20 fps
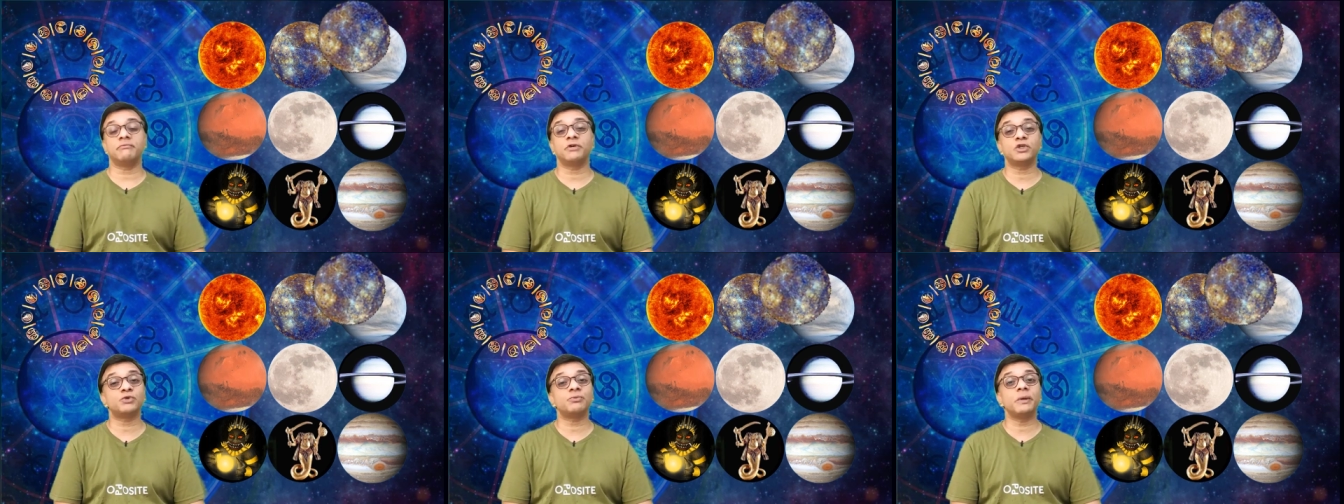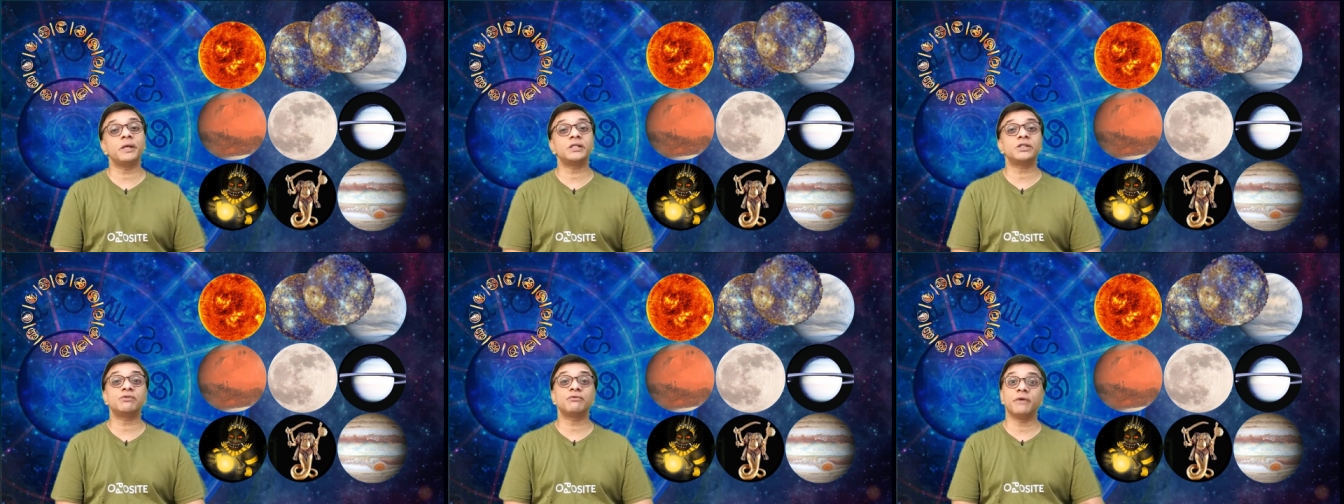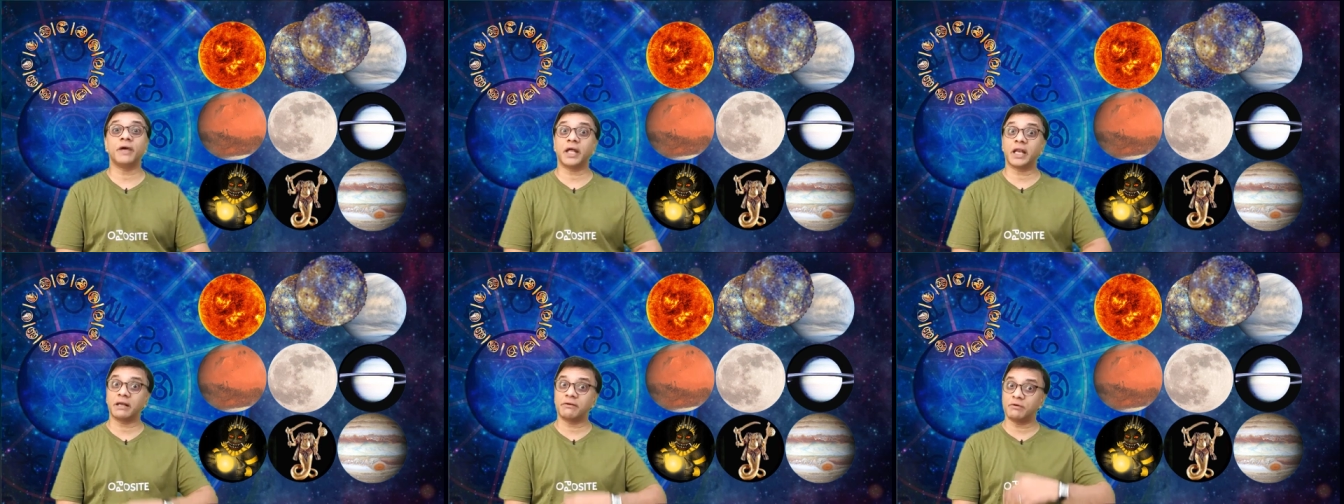which means
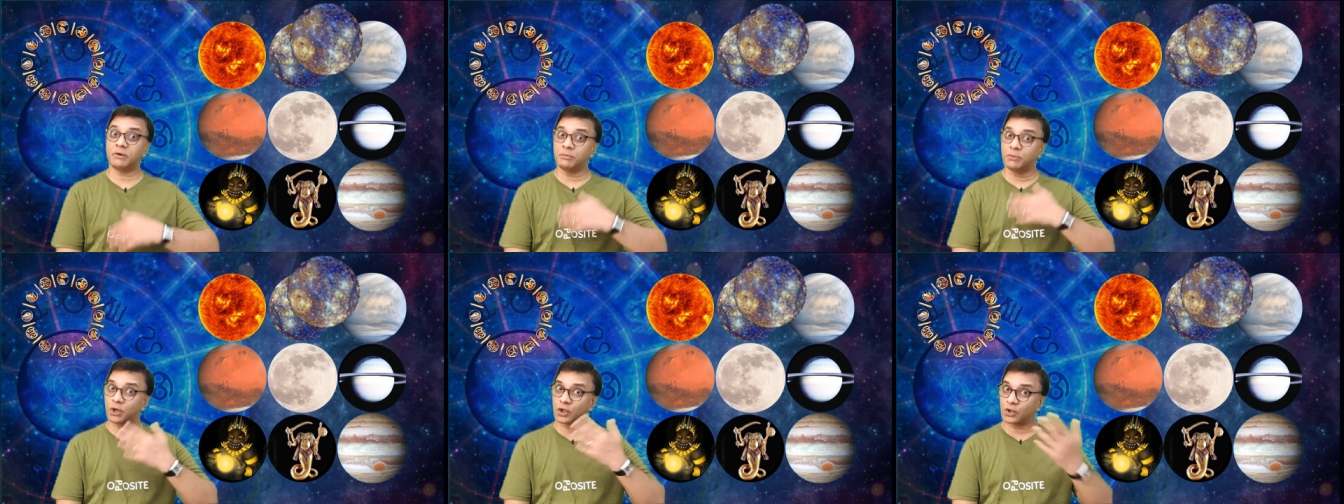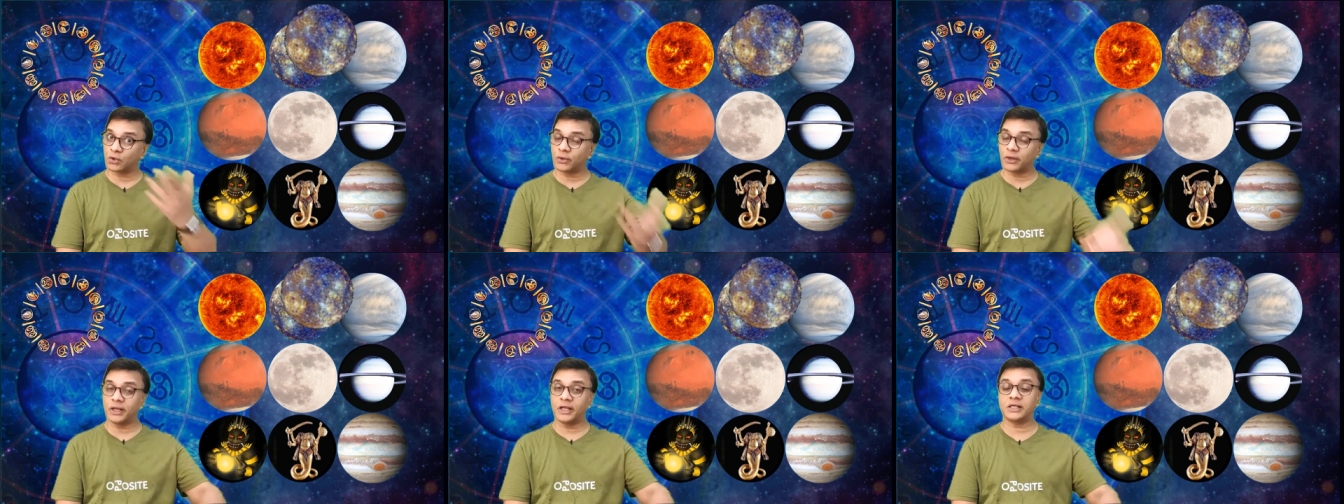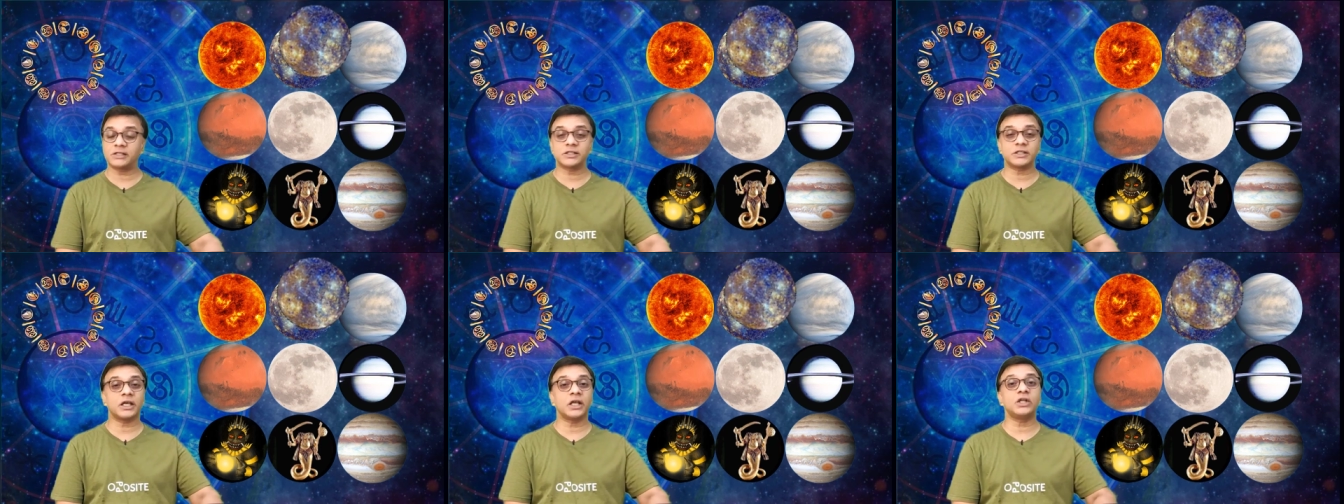wherever
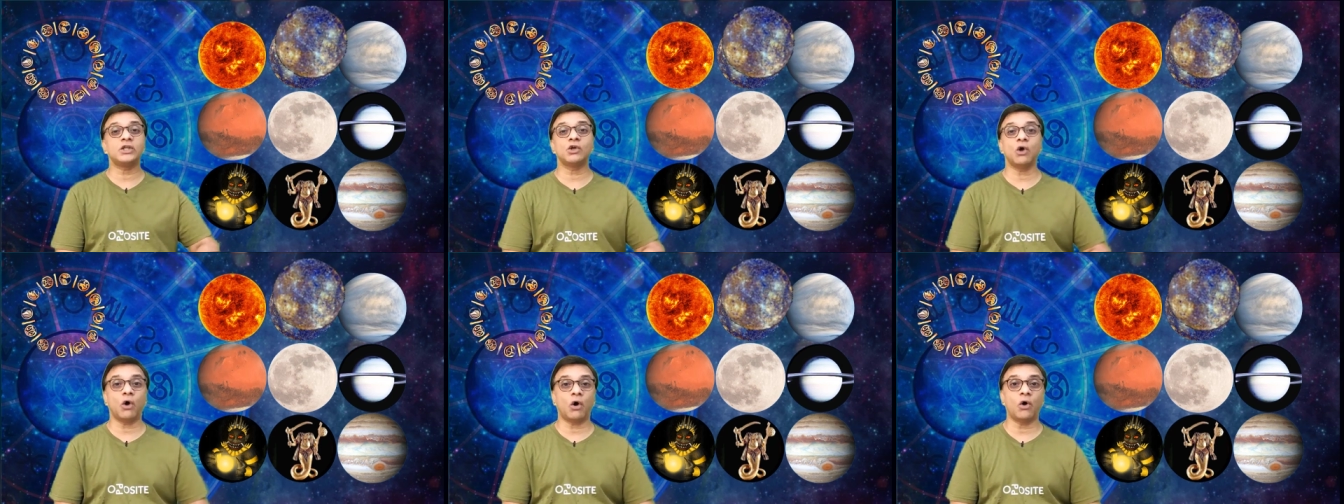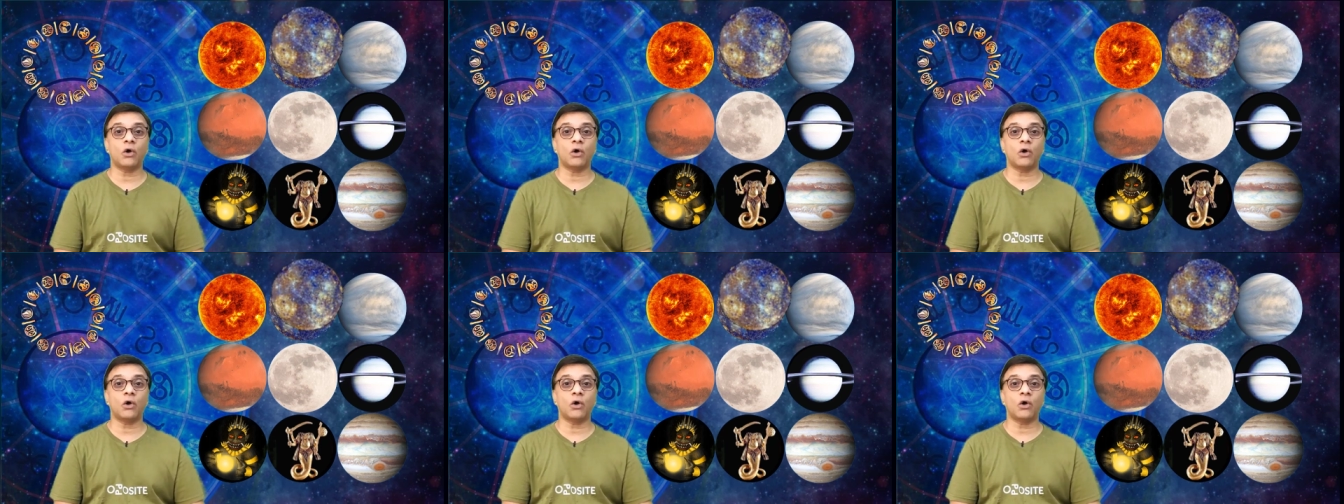mercury is in your